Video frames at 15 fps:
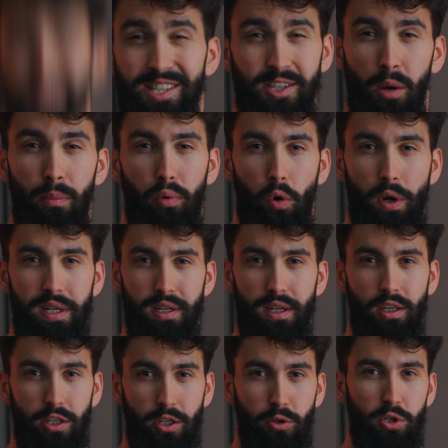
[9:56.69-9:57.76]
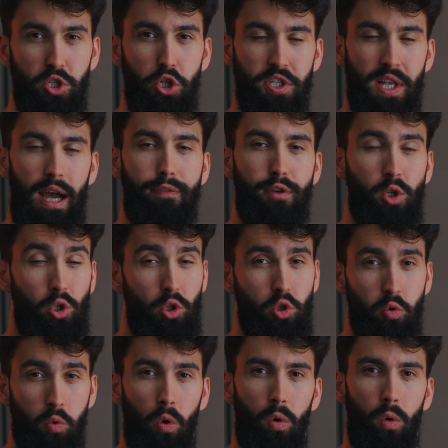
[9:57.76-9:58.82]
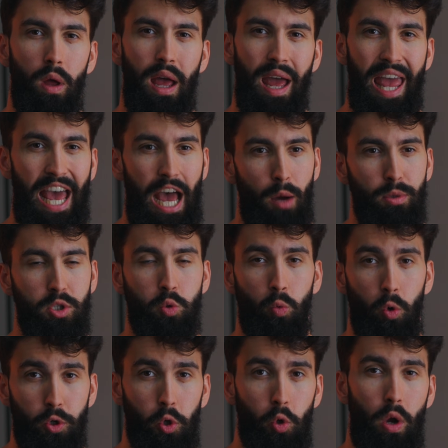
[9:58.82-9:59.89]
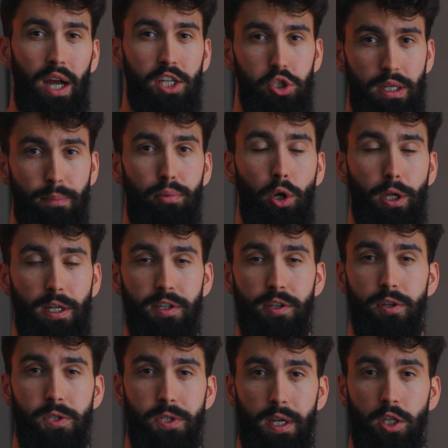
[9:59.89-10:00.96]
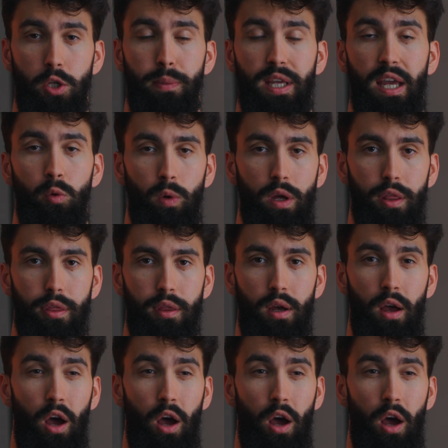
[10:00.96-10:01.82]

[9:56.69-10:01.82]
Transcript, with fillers: At some point, you just have to control how much water you're actually putting into the sink to begin with.